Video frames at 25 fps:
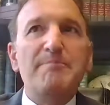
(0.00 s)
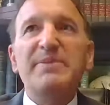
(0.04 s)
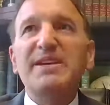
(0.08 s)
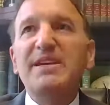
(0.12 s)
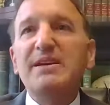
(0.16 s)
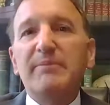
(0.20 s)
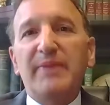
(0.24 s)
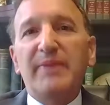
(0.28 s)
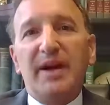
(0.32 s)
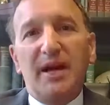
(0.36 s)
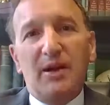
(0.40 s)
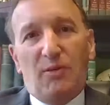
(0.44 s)

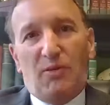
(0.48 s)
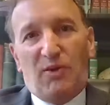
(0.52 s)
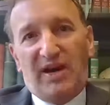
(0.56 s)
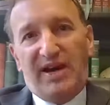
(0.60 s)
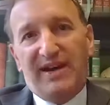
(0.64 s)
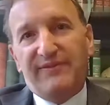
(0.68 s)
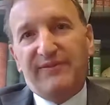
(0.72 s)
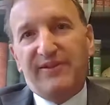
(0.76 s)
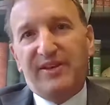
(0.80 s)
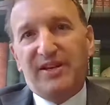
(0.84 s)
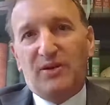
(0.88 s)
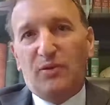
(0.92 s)
Me and my
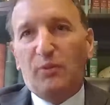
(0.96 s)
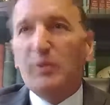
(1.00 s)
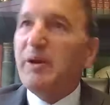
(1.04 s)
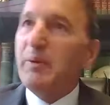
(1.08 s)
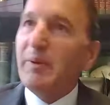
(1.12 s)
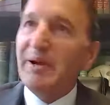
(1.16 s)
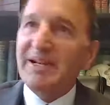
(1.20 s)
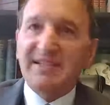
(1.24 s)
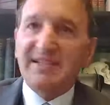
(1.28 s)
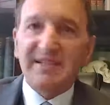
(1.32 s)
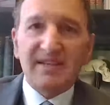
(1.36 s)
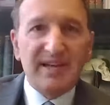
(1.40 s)
wife,
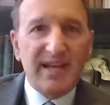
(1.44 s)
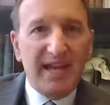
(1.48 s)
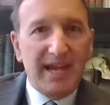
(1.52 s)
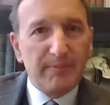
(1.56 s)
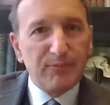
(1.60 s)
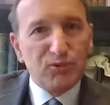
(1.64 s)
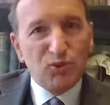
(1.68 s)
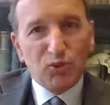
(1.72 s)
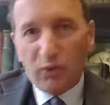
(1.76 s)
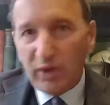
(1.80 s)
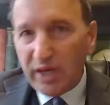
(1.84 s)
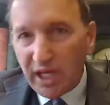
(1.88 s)
we went to
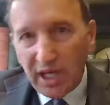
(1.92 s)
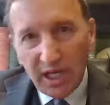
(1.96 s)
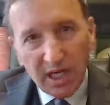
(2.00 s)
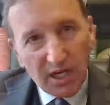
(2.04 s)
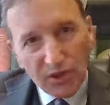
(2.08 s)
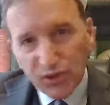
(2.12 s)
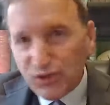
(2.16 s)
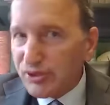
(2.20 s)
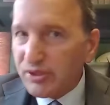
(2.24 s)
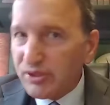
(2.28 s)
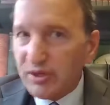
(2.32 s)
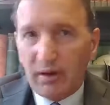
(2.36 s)
camp 20
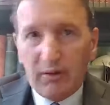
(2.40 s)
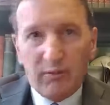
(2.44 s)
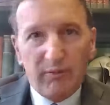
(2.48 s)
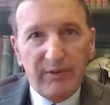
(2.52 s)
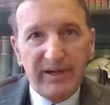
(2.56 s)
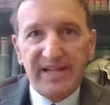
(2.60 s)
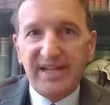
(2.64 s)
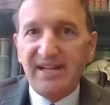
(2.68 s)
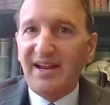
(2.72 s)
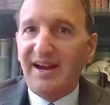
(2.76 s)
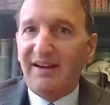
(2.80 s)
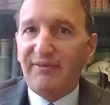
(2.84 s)
years ago.
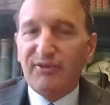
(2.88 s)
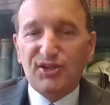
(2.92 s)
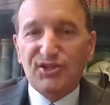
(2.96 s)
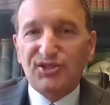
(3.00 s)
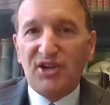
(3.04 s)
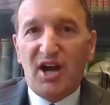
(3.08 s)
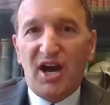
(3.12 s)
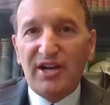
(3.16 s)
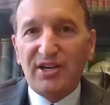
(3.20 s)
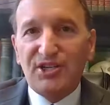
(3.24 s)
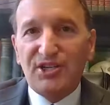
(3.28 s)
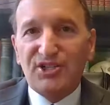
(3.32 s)
We
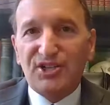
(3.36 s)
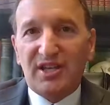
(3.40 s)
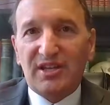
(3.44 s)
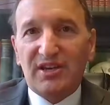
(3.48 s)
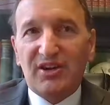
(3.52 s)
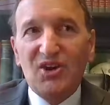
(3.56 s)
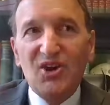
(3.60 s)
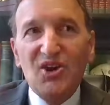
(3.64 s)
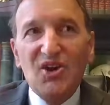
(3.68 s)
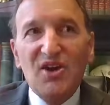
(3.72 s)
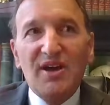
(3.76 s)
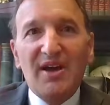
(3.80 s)
never saw each
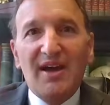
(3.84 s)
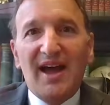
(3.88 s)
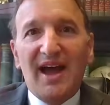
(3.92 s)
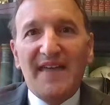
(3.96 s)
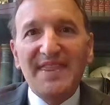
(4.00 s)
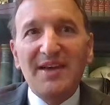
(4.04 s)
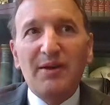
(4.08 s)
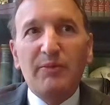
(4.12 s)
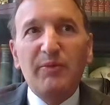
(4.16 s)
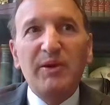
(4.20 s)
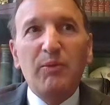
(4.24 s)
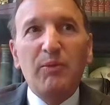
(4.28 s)
other.
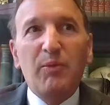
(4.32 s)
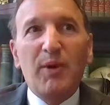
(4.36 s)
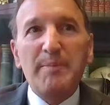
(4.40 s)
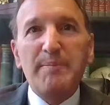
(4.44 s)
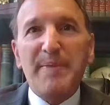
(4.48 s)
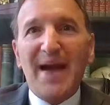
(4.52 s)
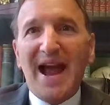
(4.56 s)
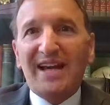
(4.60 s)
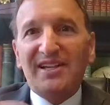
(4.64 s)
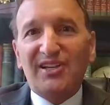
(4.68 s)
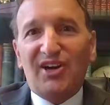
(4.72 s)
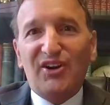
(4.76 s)
And then we
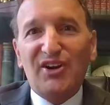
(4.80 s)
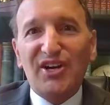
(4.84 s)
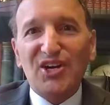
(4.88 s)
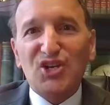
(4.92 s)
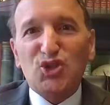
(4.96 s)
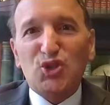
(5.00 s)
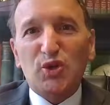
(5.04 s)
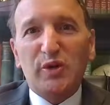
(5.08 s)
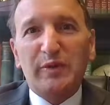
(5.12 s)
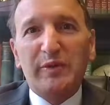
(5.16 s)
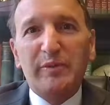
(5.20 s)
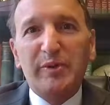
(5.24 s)
went back in our
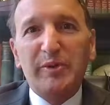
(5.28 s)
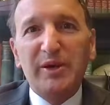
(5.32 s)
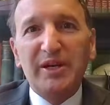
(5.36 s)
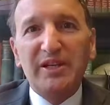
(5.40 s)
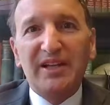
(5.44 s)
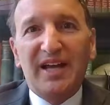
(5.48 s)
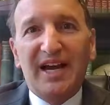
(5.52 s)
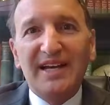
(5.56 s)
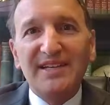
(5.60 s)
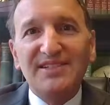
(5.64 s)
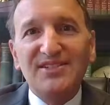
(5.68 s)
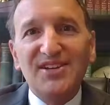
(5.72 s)
history and we
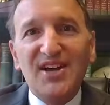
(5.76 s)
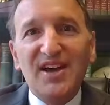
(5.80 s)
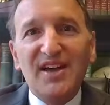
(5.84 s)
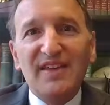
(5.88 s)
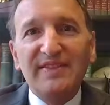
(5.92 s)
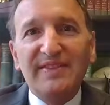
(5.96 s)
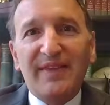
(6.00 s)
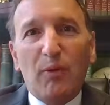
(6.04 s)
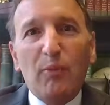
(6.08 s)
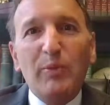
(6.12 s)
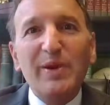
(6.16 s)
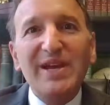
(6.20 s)
realized
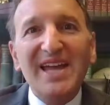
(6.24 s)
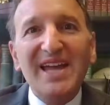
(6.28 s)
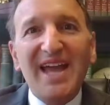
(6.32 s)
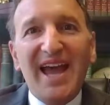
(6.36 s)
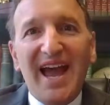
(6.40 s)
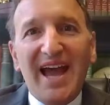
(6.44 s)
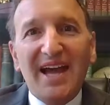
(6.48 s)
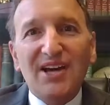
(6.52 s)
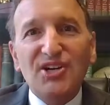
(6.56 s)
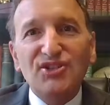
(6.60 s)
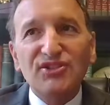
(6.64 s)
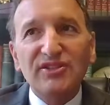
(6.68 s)
that
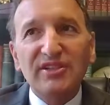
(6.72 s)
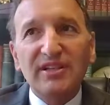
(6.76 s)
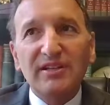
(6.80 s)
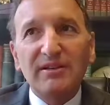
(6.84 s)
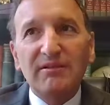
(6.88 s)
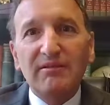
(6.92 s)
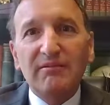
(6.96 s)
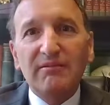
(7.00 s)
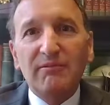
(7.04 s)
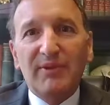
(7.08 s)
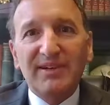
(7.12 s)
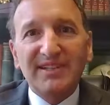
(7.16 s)
we
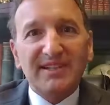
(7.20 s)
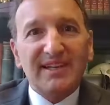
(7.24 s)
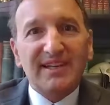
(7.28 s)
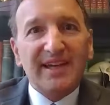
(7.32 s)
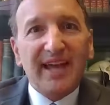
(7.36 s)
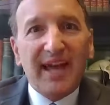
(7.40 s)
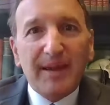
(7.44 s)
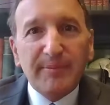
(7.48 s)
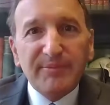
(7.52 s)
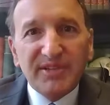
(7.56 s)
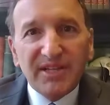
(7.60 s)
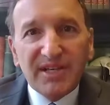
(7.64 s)
actually went
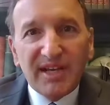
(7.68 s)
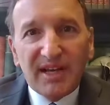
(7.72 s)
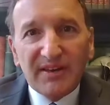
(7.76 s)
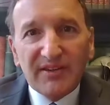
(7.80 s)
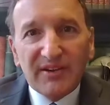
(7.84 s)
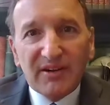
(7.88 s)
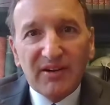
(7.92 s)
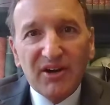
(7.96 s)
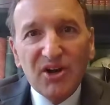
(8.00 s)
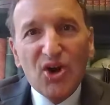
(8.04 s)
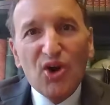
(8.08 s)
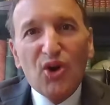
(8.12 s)
to camp
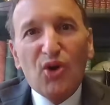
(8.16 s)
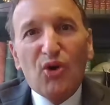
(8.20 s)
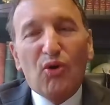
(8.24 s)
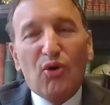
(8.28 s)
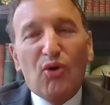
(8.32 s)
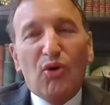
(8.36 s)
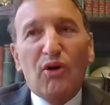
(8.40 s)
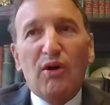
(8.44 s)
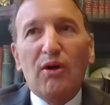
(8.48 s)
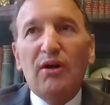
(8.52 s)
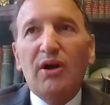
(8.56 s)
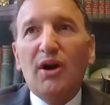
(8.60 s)
together. Yeah.
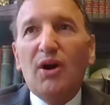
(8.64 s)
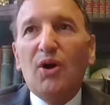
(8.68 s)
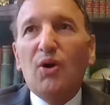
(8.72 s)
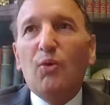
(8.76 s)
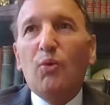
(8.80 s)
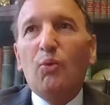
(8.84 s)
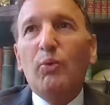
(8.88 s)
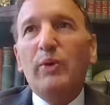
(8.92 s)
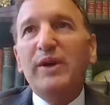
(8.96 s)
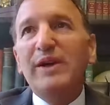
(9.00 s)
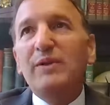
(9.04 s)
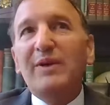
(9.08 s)
Or
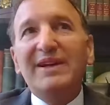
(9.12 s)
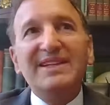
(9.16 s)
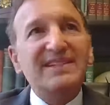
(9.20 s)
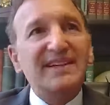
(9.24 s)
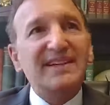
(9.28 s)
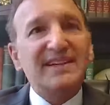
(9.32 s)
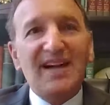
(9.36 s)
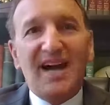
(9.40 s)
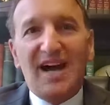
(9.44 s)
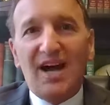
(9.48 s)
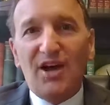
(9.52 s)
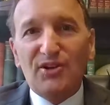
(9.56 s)
we
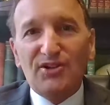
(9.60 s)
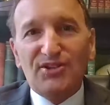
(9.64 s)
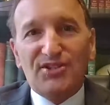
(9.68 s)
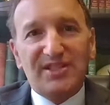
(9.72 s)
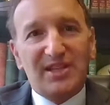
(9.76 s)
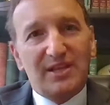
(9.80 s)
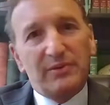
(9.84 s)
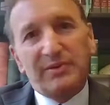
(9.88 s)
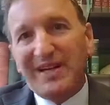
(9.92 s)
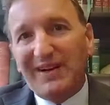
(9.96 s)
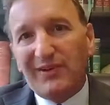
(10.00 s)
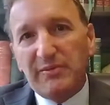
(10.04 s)
went to
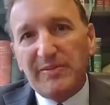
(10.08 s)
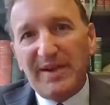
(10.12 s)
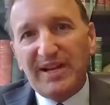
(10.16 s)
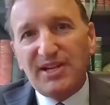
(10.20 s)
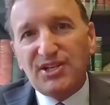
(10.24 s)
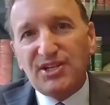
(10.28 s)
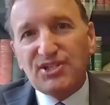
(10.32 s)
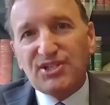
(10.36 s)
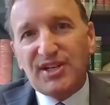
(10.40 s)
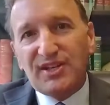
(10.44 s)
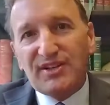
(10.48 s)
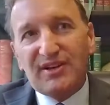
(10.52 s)
college together. We never
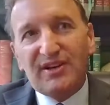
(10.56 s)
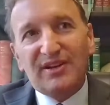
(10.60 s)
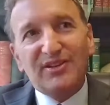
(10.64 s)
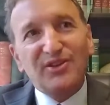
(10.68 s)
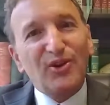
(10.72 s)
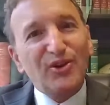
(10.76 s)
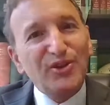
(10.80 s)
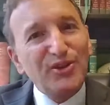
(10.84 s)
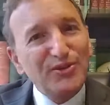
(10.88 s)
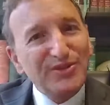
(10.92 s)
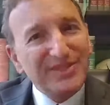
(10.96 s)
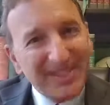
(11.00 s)
met each
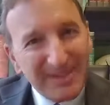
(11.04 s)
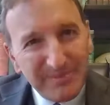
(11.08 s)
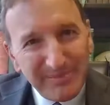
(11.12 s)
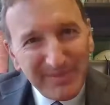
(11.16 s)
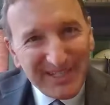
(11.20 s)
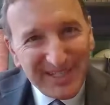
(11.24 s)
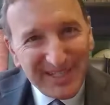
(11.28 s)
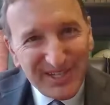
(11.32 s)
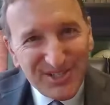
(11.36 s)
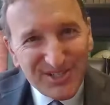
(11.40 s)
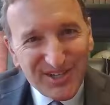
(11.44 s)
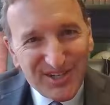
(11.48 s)
other. No, you
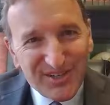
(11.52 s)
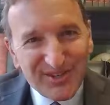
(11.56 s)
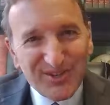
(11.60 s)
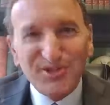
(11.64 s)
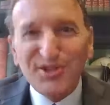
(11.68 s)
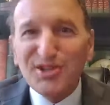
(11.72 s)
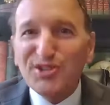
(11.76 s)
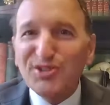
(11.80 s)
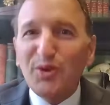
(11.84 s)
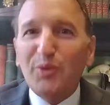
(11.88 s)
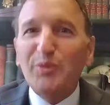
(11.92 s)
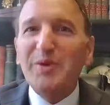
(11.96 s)
did meet each
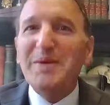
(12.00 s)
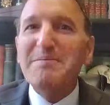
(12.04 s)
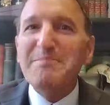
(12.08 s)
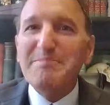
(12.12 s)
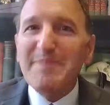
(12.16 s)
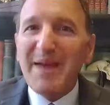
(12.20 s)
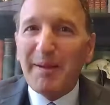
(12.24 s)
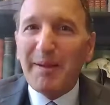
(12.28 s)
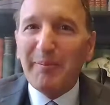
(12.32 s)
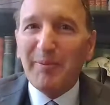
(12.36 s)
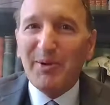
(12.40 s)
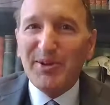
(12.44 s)
other. You just don't
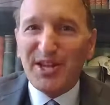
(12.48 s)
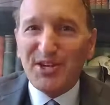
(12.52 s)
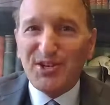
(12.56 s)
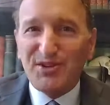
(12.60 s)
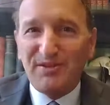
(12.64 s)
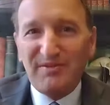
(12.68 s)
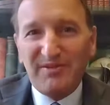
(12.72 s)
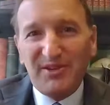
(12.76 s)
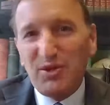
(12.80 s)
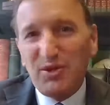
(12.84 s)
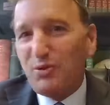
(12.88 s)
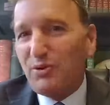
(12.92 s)
remember
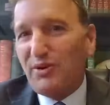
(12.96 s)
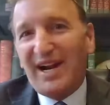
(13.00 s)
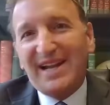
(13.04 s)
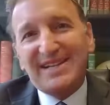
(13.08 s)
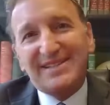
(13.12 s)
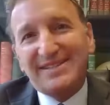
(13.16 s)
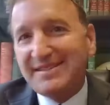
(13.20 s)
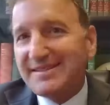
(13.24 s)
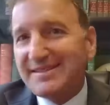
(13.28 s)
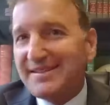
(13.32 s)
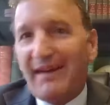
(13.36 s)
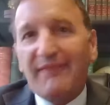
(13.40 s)
that you
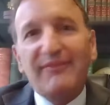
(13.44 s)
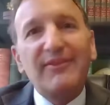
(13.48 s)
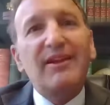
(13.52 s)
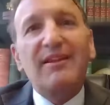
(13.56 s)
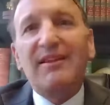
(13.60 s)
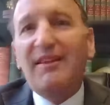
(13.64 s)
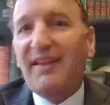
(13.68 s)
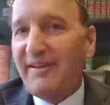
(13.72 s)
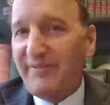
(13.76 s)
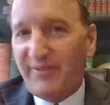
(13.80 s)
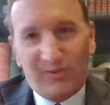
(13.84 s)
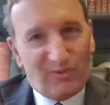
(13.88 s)
were at
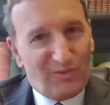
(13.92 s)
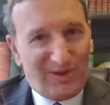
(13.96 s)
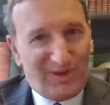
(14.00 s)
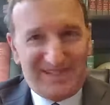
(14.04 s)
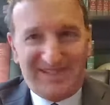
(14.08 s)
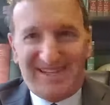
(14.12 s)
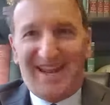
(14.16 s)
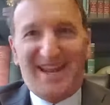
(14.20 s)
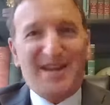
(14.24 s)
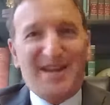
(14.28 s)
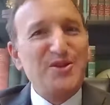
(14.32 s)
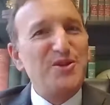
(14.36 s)
7-Eleven
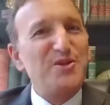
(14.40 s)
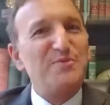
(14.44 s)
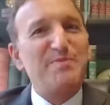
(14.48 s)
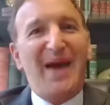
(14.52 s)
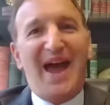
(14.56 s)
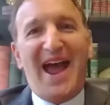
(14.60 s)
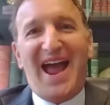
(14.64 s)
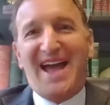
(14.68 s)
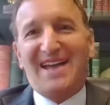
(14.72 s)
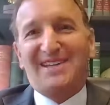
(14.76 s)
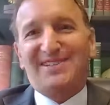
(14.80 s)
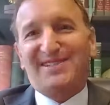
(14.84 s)
one day and you
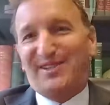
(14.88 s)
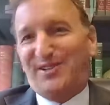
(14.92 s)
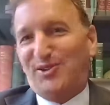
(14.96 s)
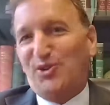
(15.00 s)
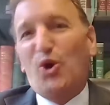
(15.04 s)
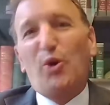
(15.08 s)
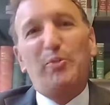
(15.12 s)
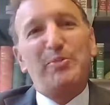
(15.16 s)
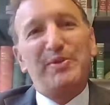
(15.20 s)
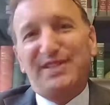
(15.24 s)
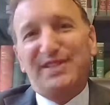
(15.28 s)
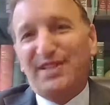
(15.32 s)
passed
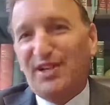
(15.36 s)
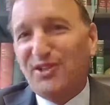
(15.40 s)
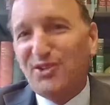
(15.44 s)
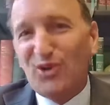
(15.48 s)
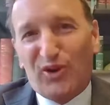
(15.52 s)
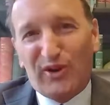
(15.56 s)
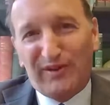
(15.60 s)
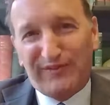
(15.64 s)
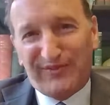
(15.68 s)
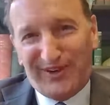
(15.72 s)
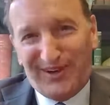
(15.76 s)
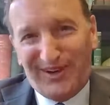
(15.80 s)
and you opened the
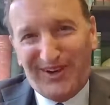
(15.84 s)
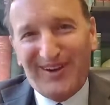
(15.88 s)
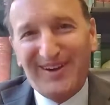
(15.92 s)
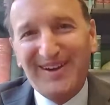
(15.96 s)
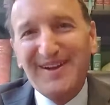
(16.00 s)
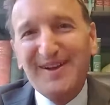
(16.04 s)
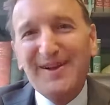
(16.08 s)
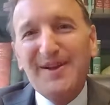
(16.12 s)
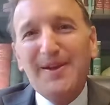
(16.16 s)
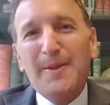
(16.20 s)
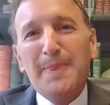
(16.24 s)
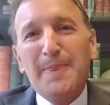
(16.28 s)
door for her.
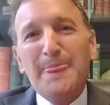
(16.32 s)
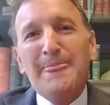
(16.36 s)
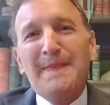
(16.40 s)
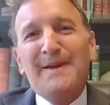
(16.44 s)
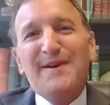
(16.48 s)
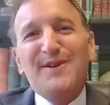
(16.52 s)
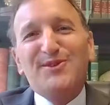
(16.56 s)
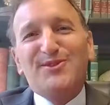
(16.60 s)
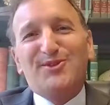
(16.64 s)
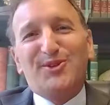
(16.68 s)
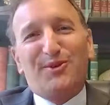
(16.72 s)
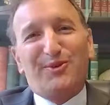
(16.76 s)
Yeah.